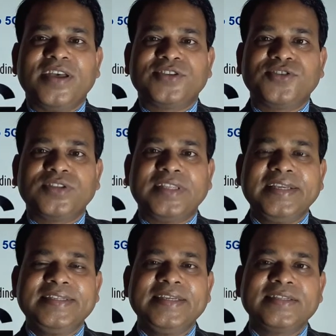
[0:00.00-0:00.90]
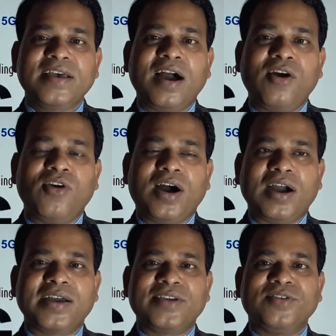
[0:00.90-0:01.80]
So this is
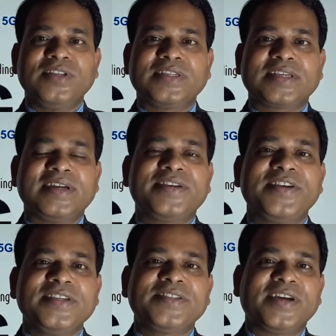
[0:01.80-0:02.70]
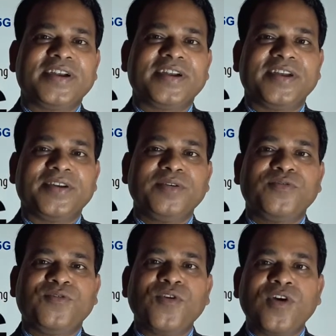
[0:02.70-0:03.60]
how these countries are
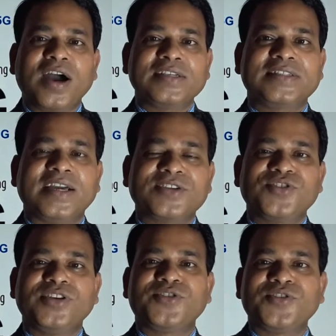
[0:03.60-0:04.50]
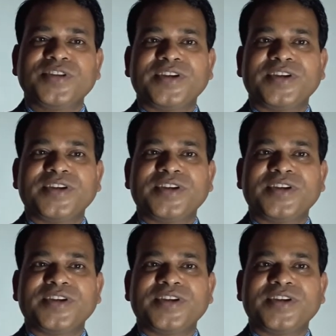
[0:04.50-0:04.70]
focused actually to